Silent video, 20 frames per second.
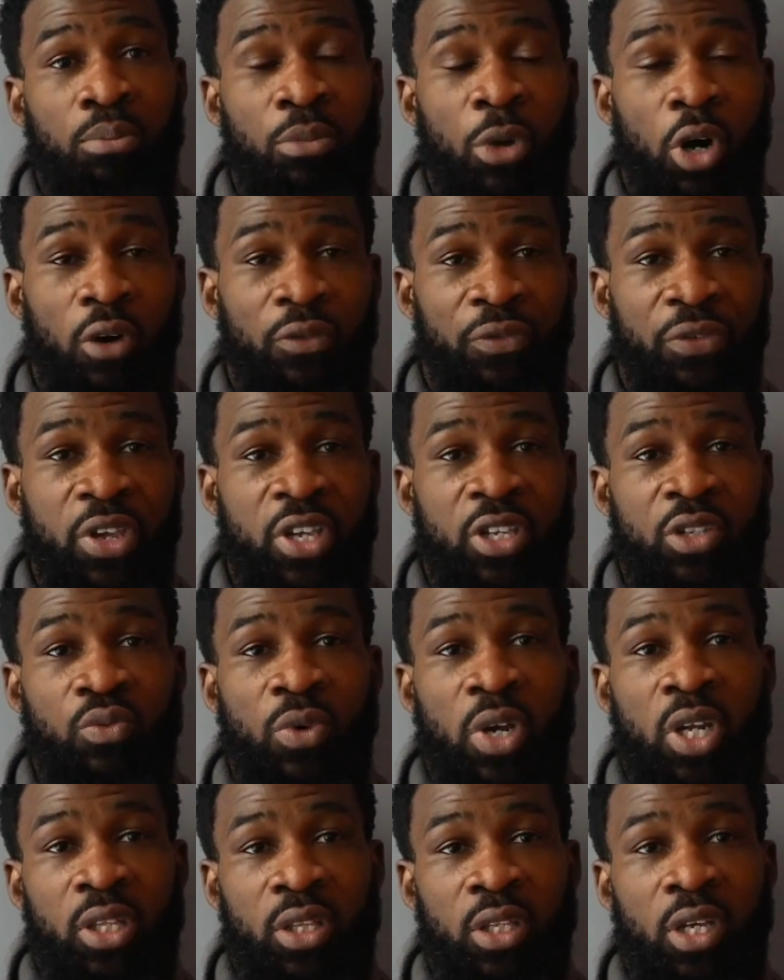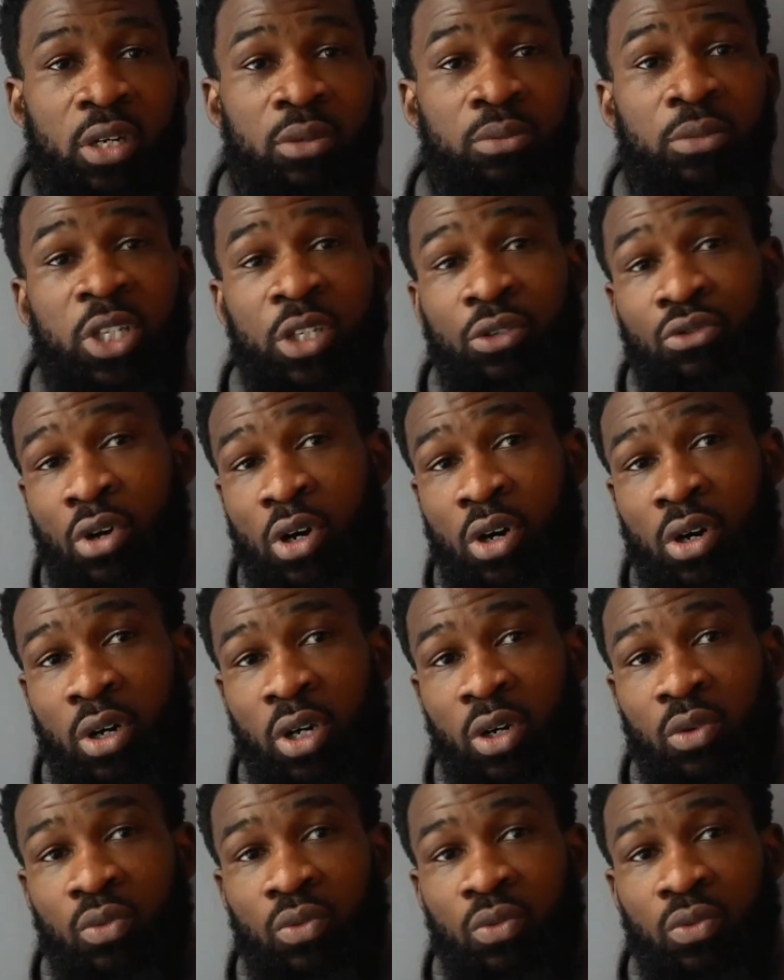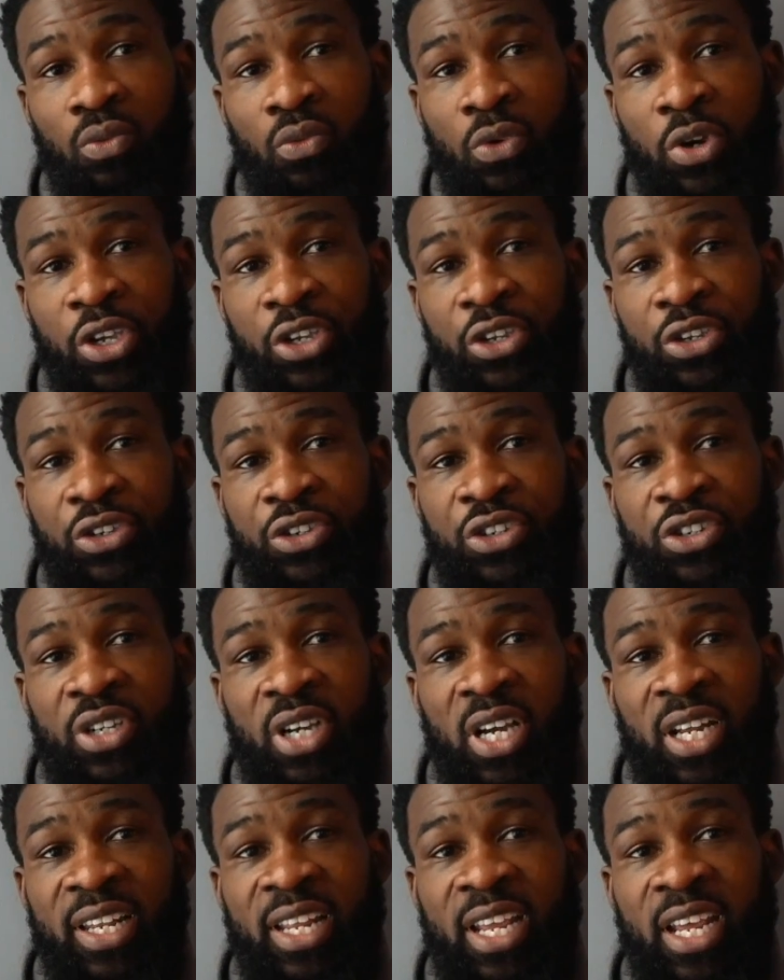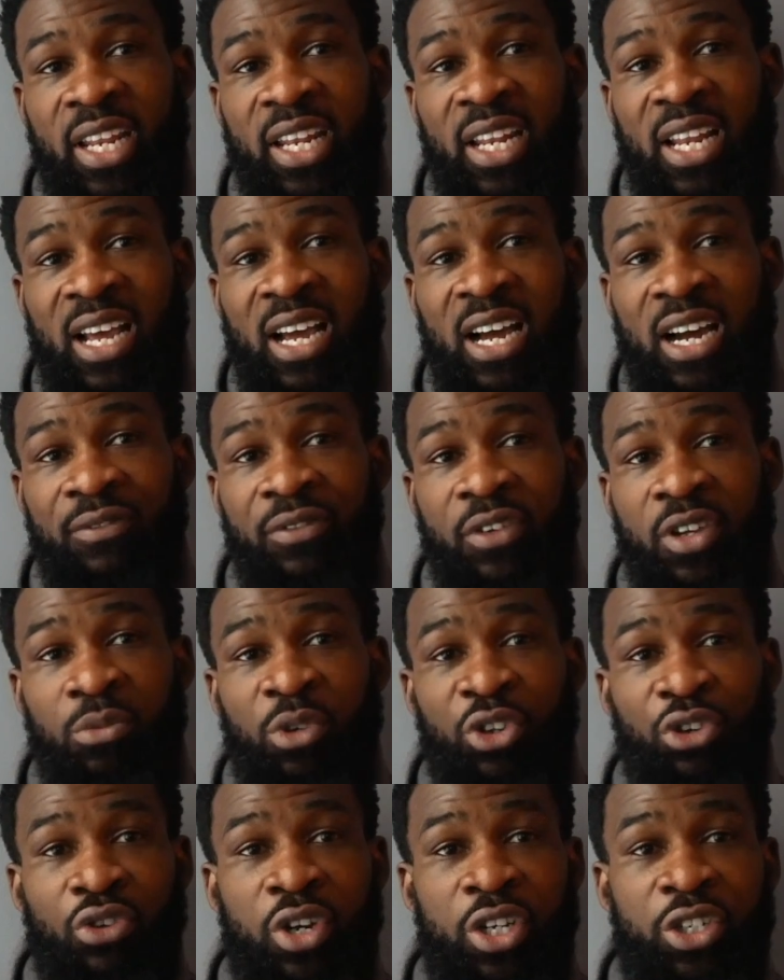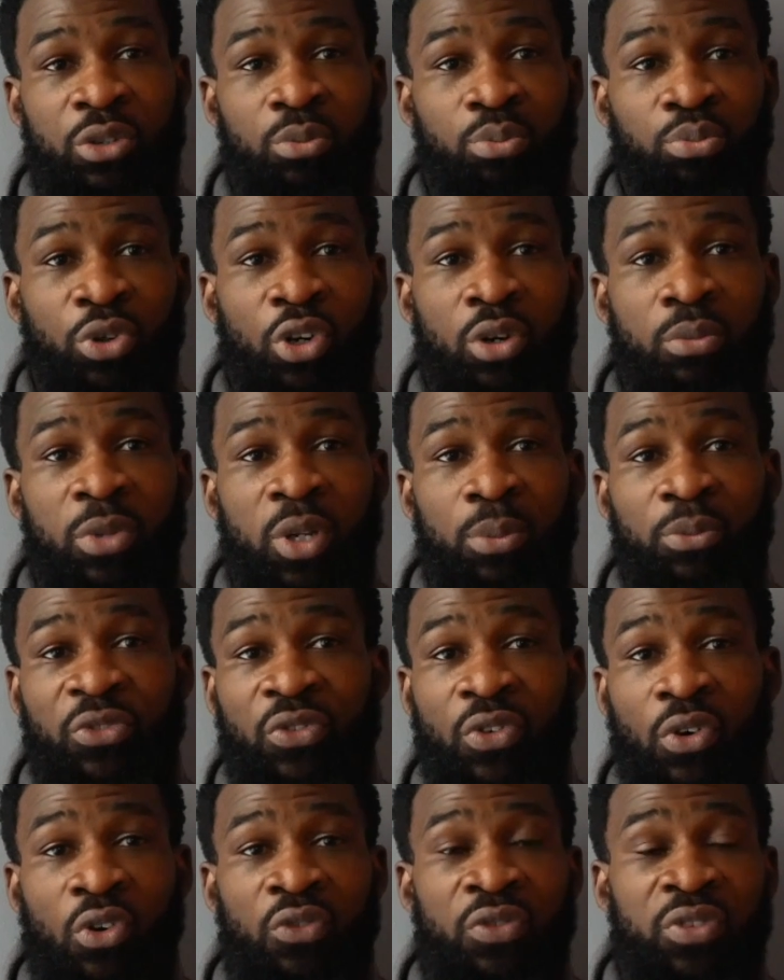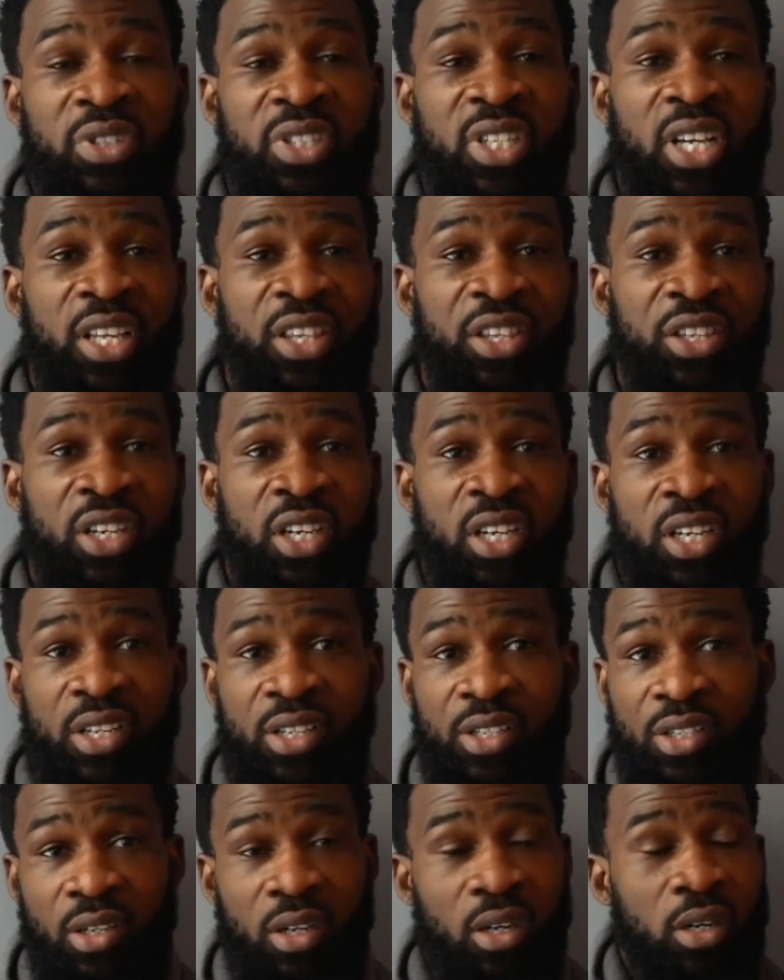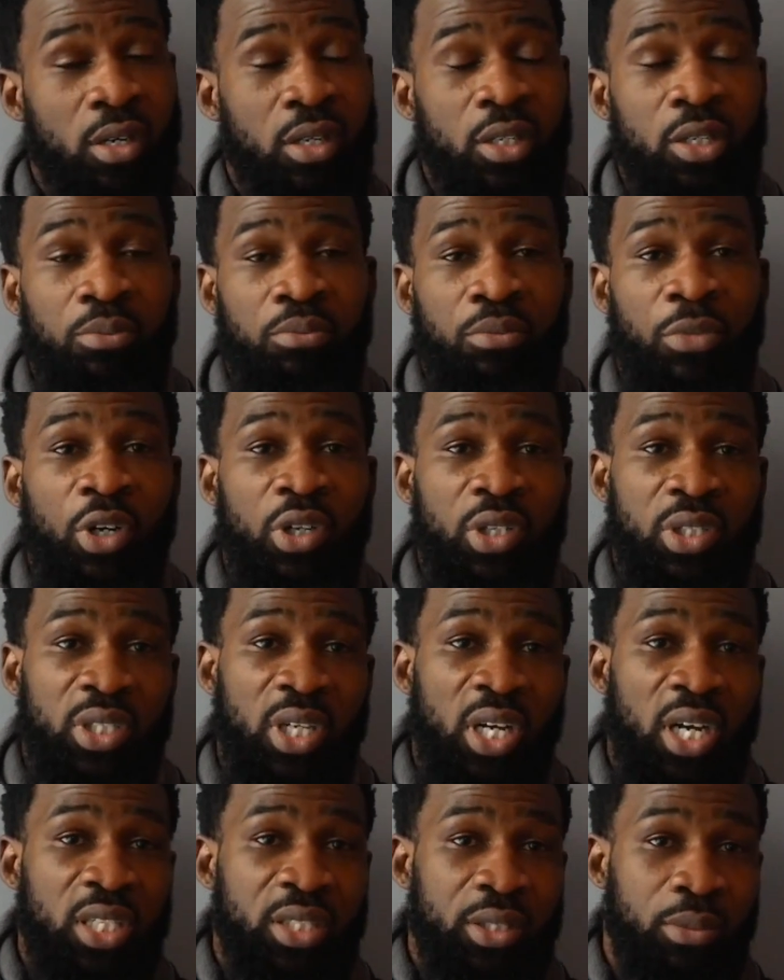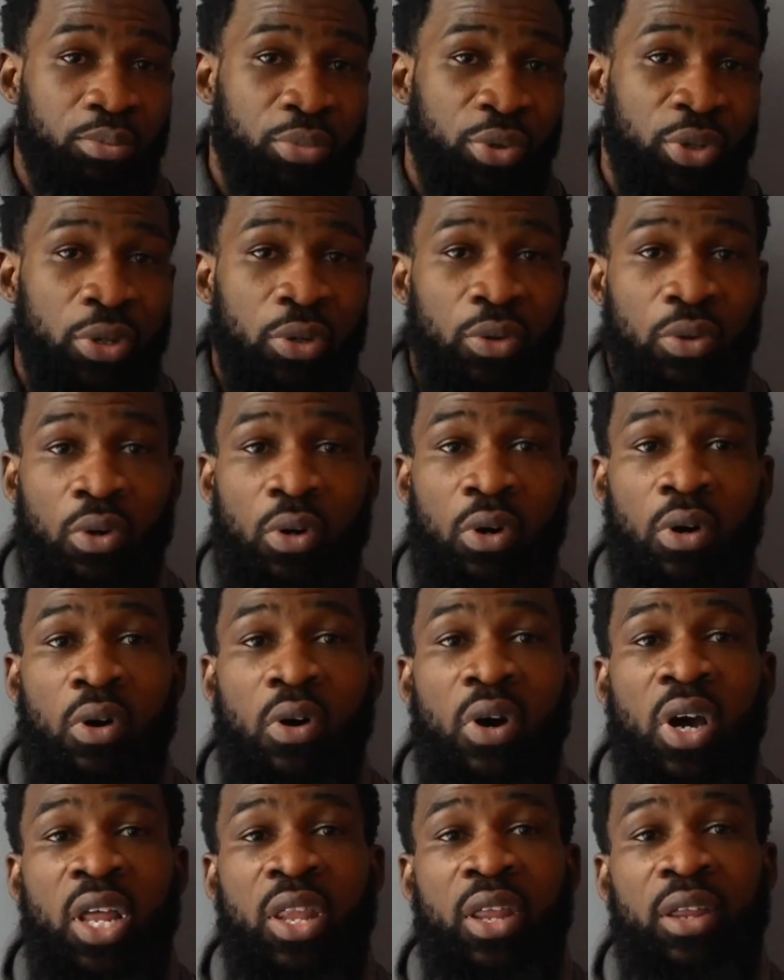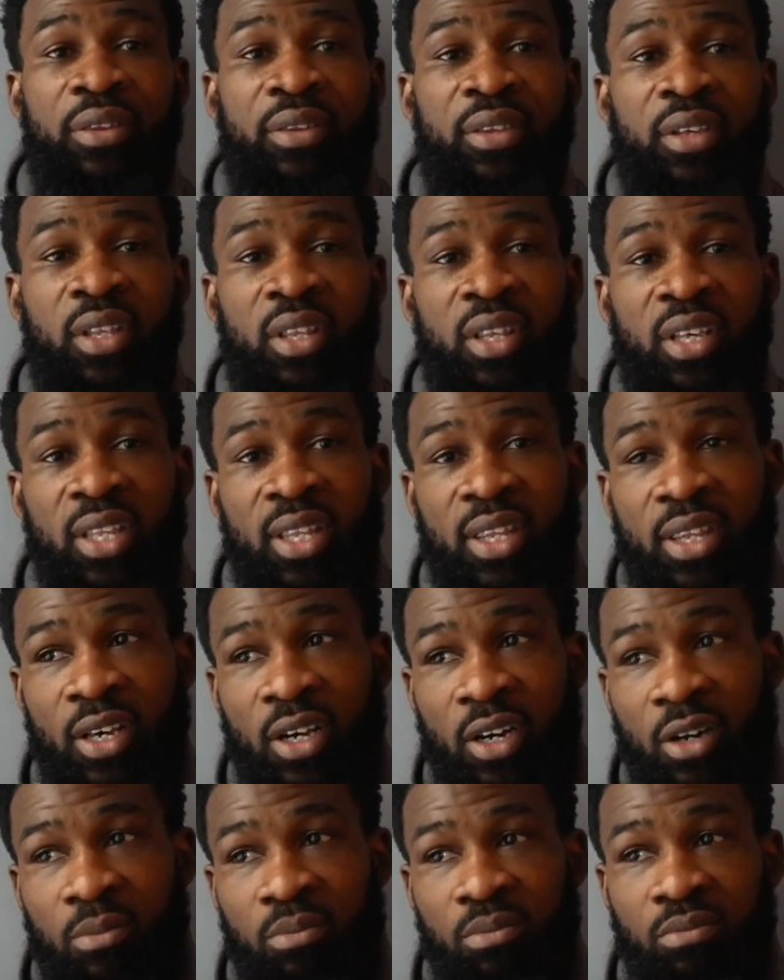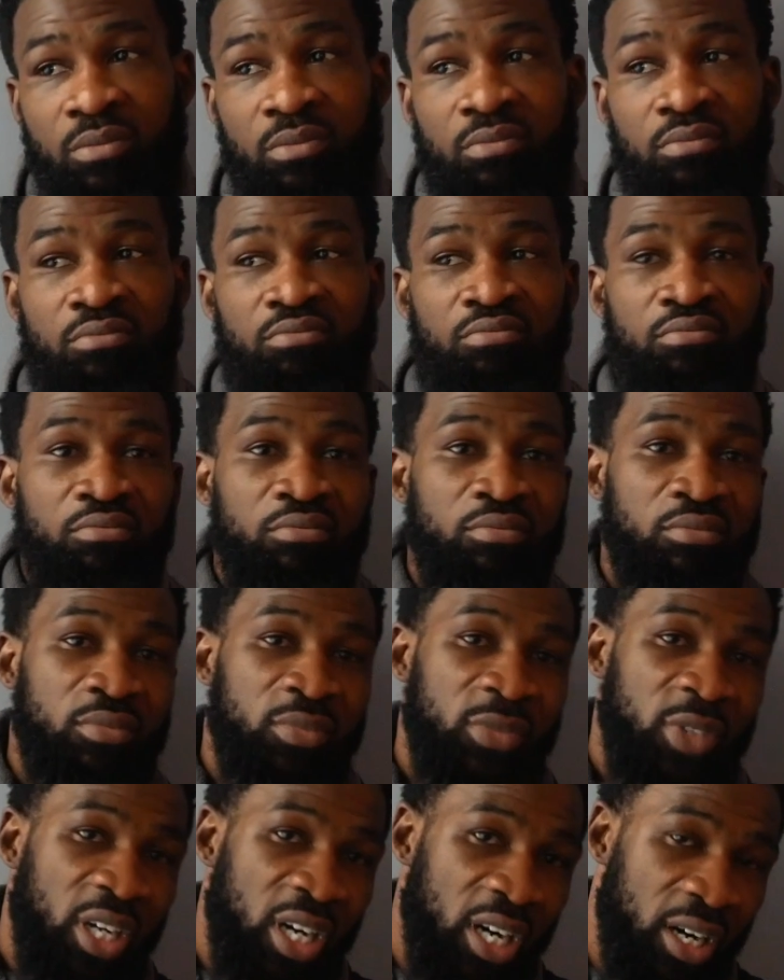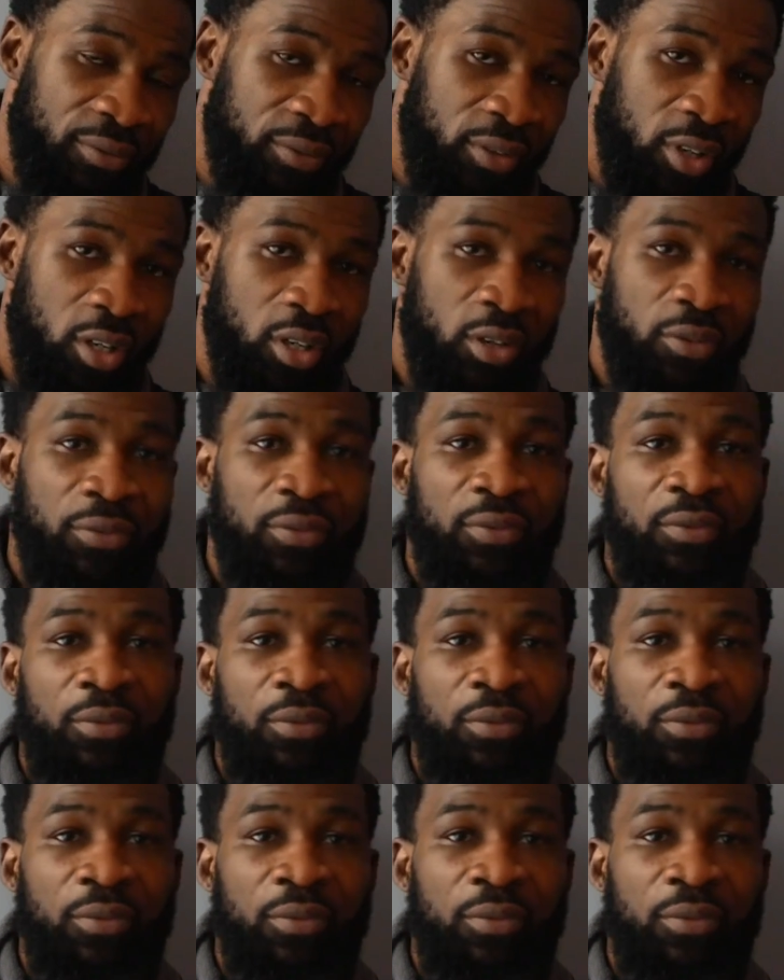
But things went terribly wrong, which I then have immigration problem for over 10 years. I couldn't box as a pro or anything, and have